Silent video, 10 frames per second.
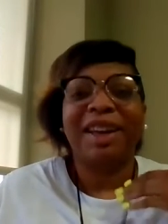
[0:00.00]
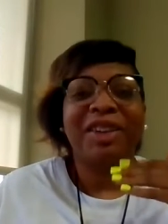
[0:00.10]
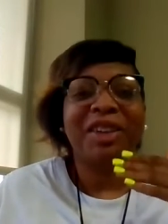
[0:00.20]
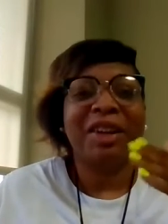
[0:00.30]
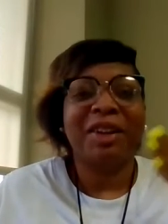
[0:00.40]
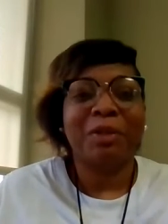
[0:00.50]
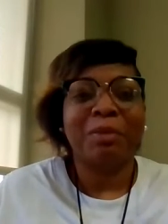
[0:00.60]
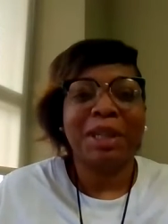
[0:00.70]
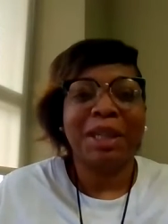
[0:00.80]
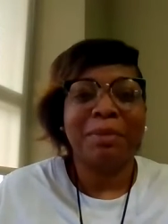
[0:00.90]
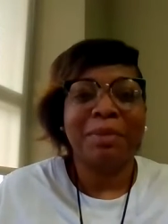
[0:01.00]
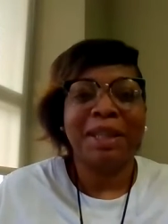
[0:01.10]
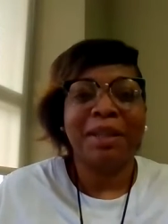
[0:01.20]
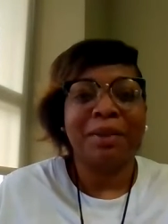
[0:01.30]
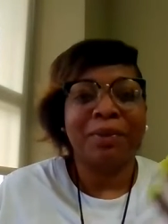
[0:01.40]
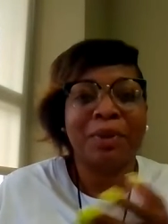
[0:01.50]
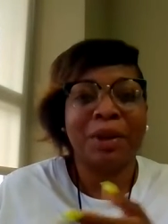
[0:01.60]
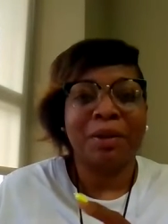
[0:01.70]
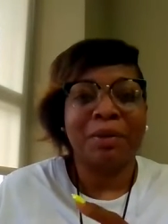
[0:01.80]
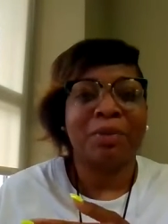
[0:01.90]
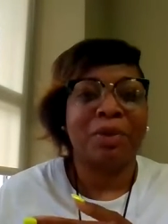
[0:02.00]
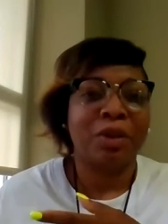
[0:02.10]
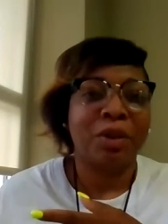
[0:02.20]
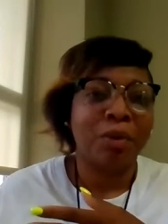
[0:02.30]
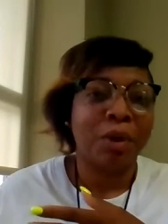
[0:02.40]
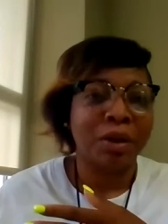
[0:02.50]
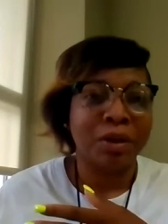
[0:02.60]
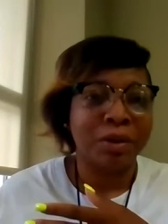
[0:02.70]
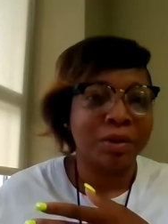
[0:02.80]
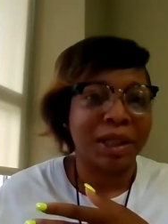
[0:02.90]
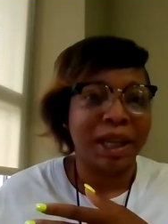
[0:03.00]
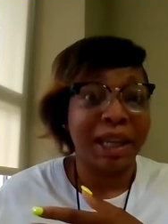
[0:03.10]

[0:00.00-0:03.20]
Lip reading: enough of being beat up from the world.